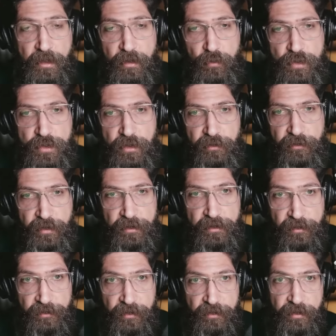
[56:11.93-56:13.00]
which is the
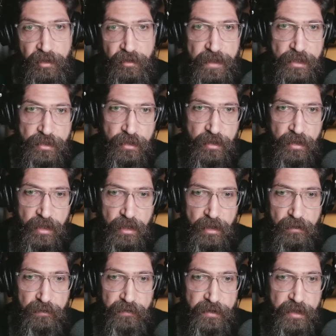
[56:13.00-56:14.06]
disintegration
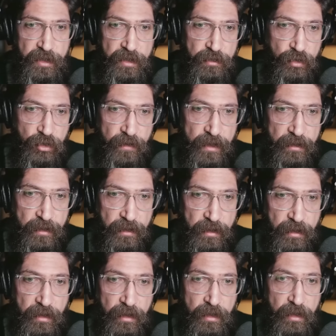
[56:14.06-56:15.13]
of the Ukrainian